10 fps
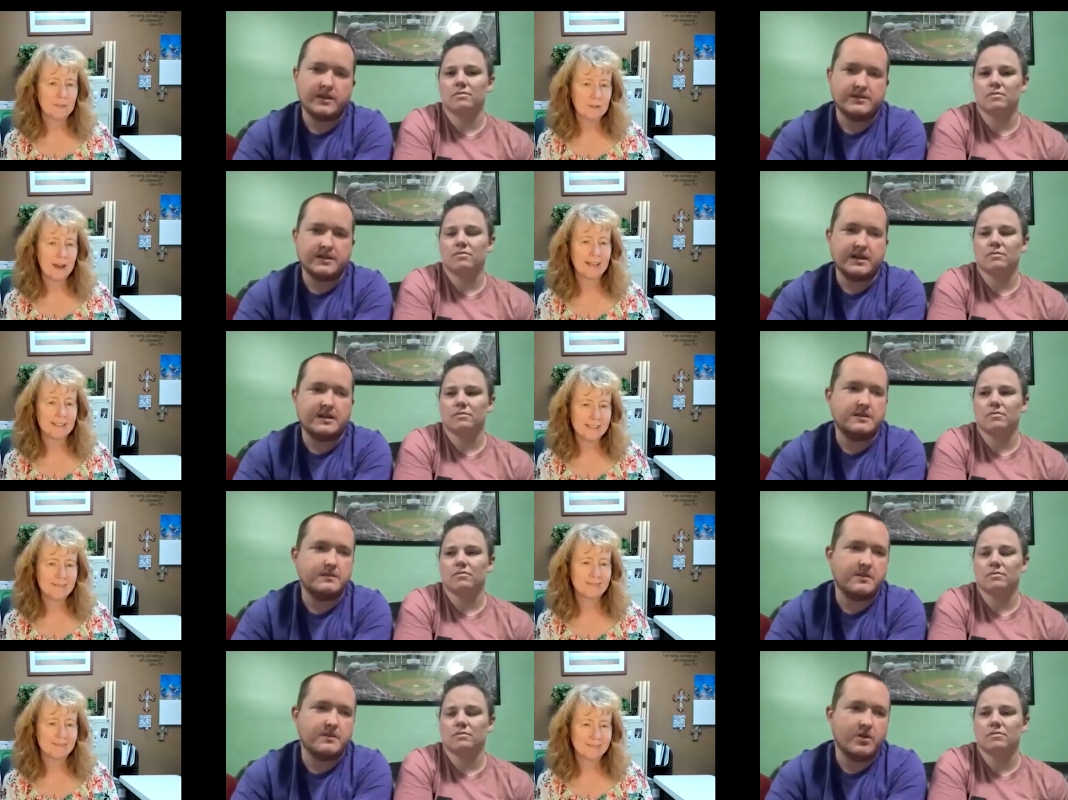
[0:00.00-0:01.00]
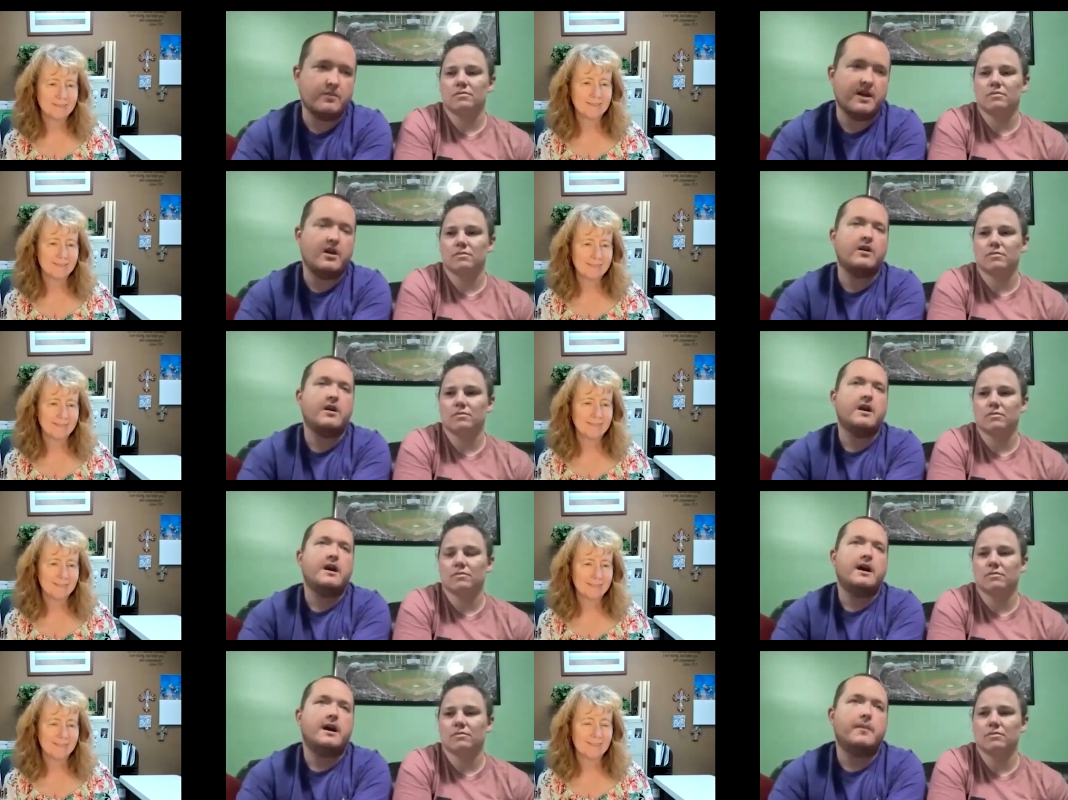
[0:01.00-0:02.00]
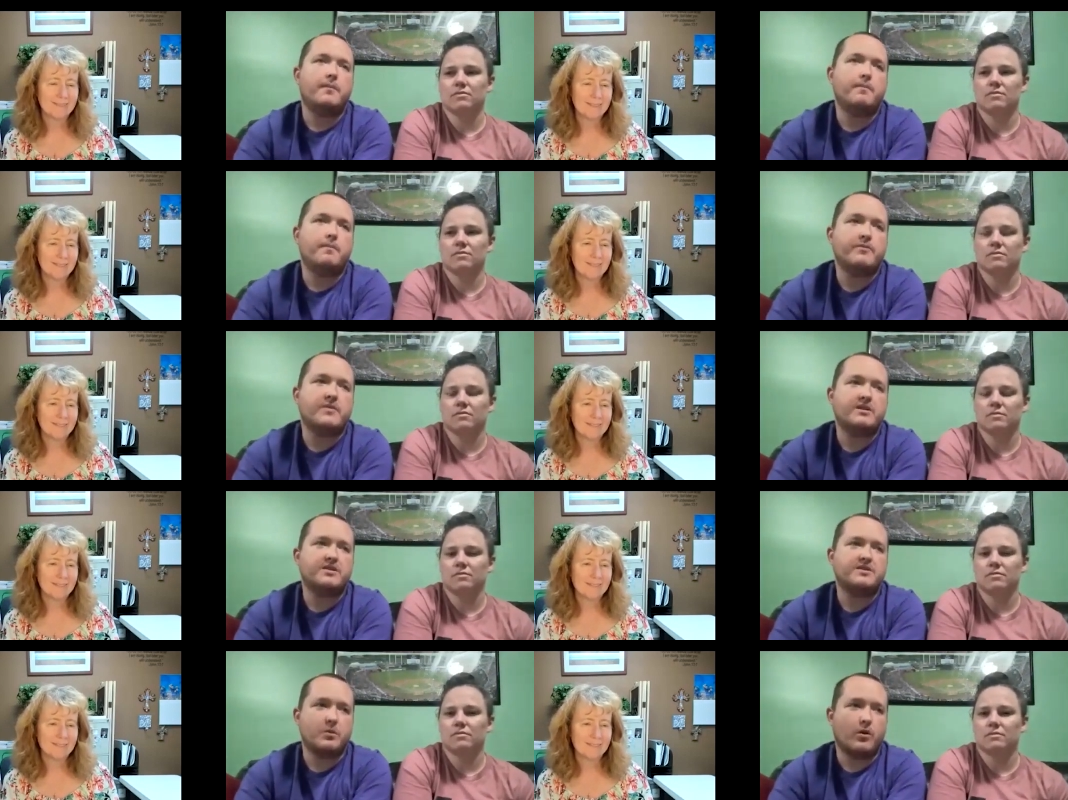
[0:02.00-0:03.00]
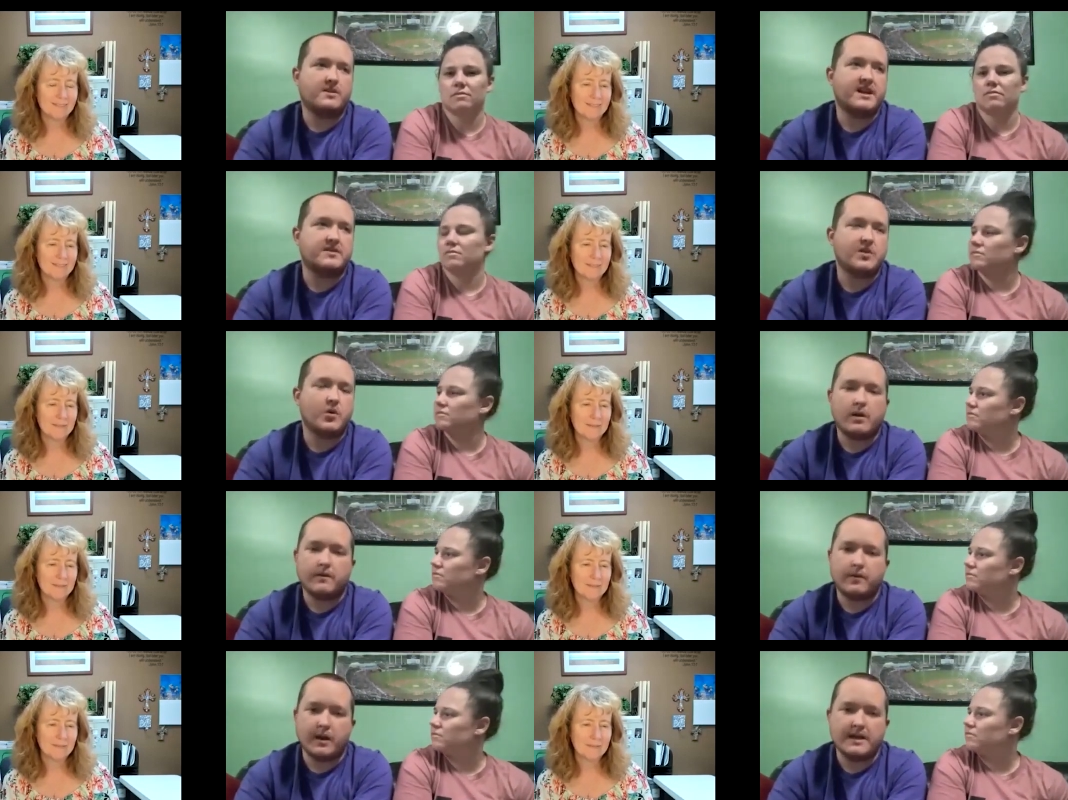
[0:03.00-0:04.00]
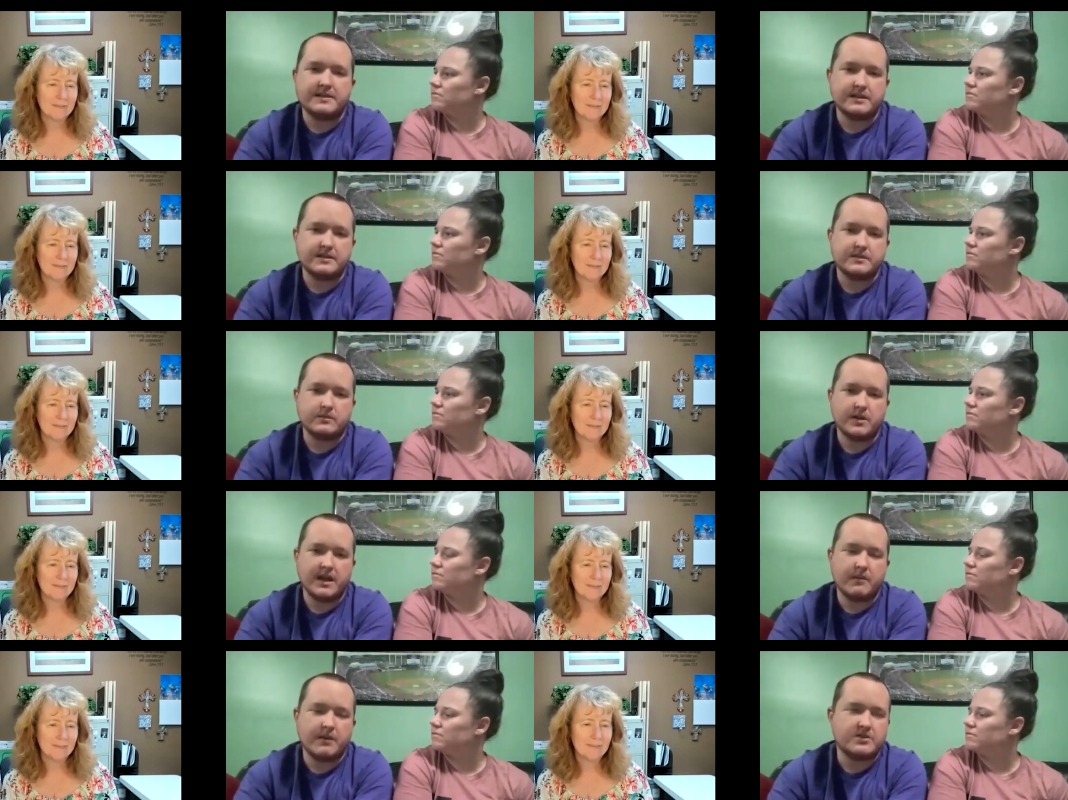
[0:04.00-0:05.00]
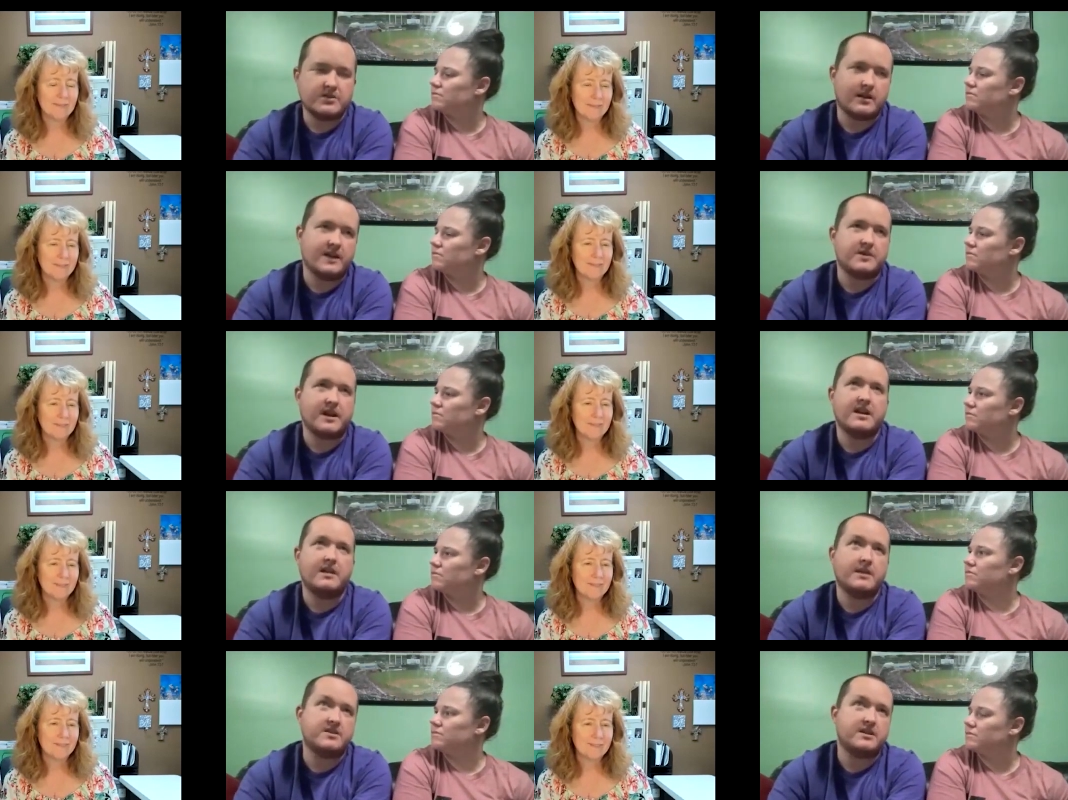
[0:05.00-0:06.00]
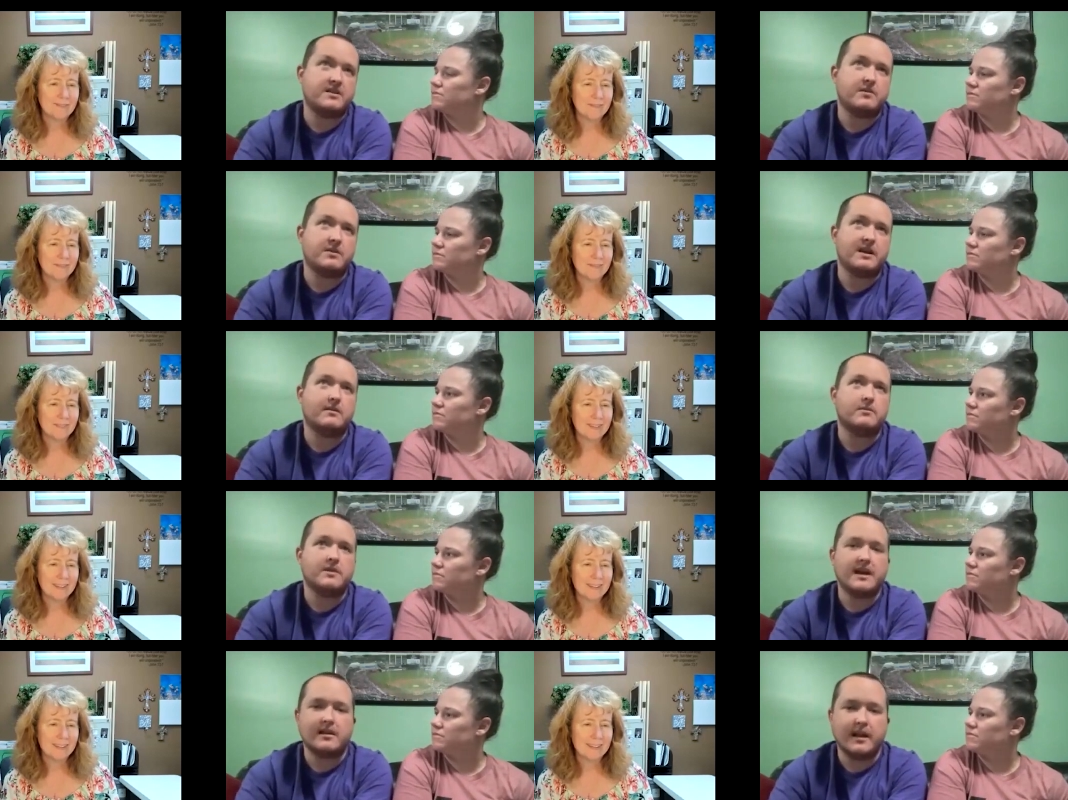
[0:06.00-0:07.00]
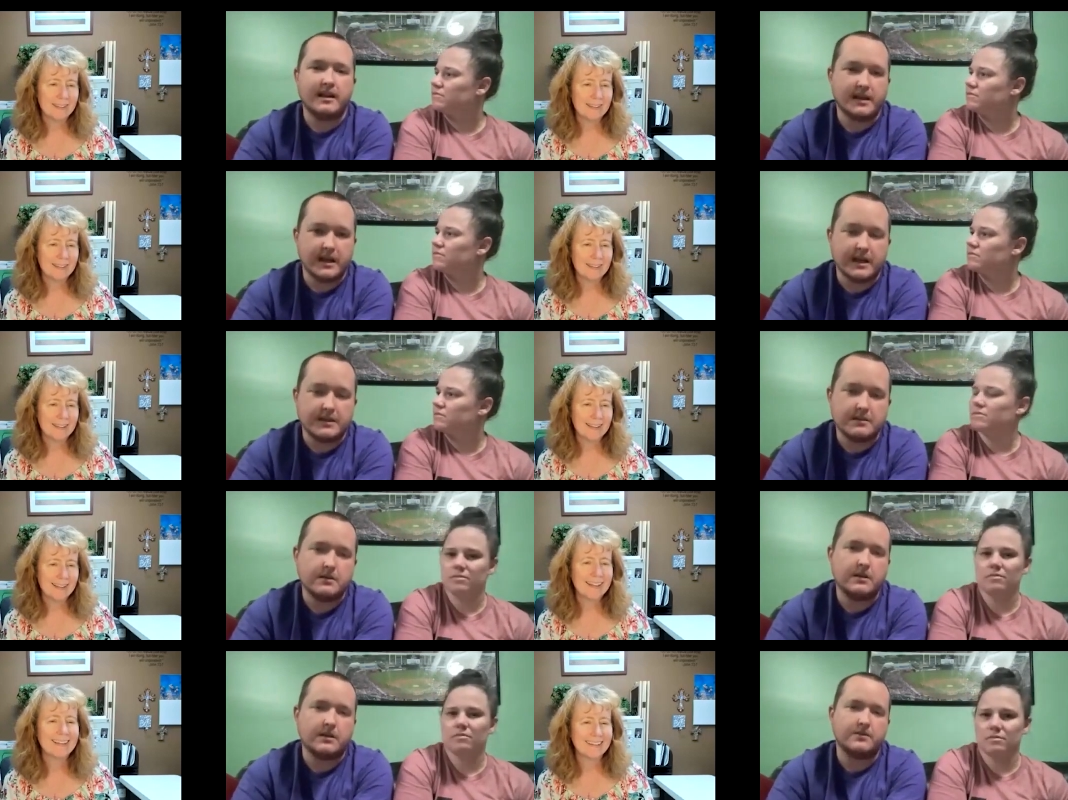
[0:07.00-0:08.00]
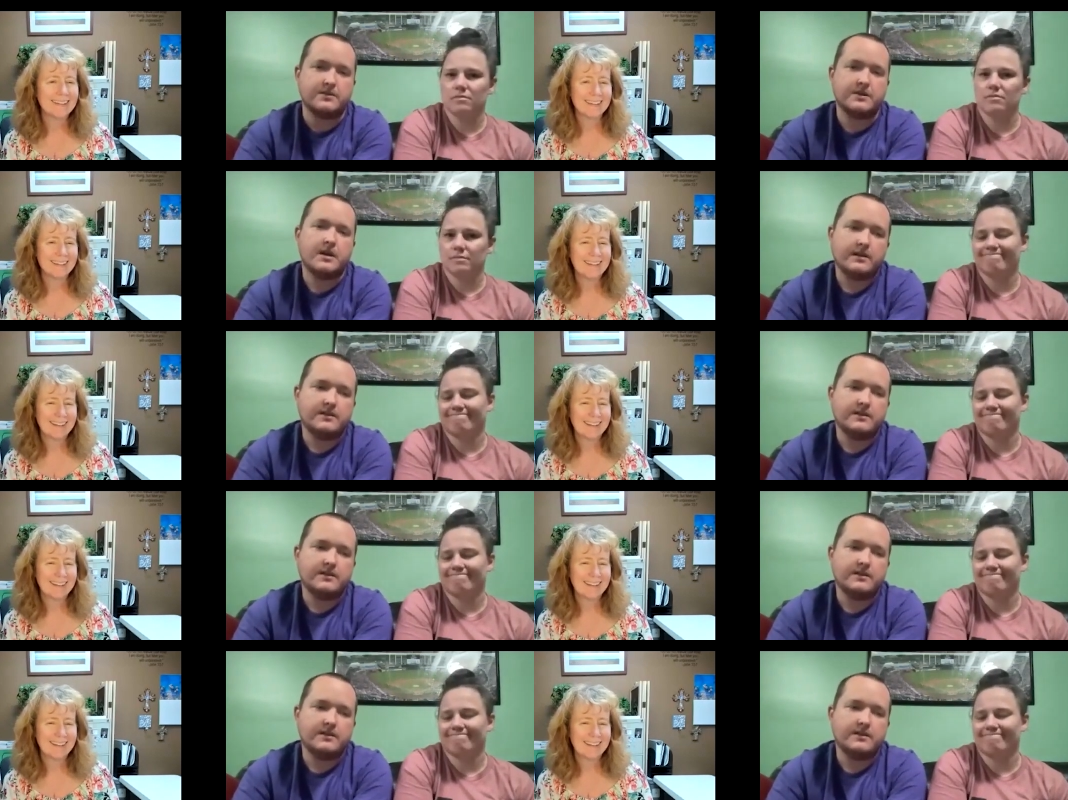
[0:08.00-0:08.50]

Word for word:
Speaker 1: and say, you know, Mayor, um, it just it worked out so well for us it's we can't imagine our lives i can't imagine anything without without layla in it you know mm-hmm.